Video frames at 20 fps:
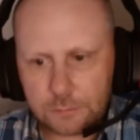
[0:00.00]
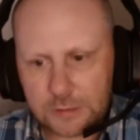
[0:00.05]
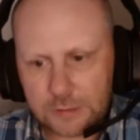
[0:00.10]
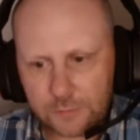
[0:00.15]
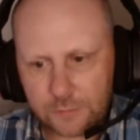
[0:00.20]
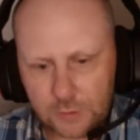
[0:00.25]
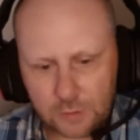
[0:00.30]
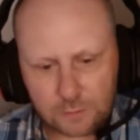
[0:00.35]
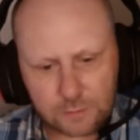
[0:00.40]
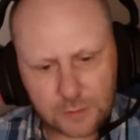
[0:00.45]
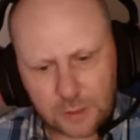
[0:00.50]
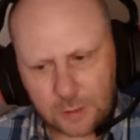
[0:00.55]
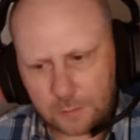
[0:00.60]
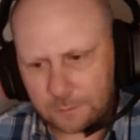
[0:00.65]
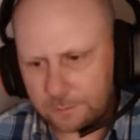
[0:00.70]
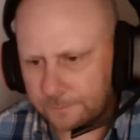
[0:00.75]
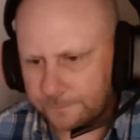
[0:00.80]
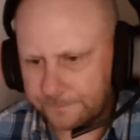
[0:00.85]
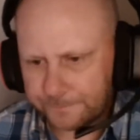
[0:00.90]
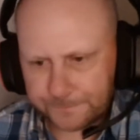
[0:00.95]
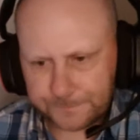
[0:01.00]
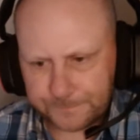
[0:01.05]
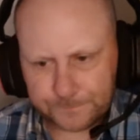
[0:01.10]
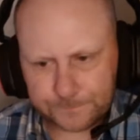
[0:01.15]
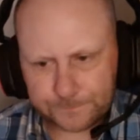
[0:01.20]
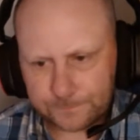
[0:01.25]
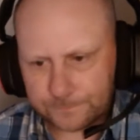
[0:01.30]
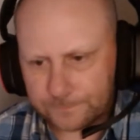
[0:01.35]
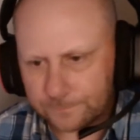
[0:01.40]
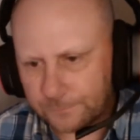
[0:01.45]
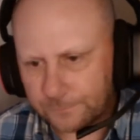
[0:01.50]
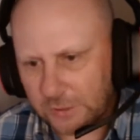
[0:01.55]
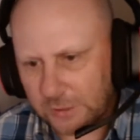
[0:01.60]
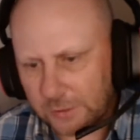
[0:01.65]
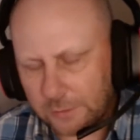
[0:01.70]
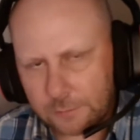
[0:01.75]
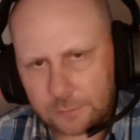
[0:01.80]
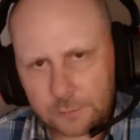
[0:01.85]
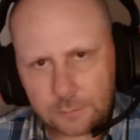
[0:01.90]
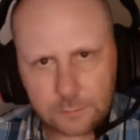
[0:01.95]
give it up, you
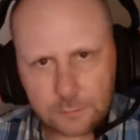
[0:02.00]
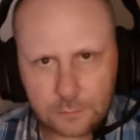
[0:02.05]
know,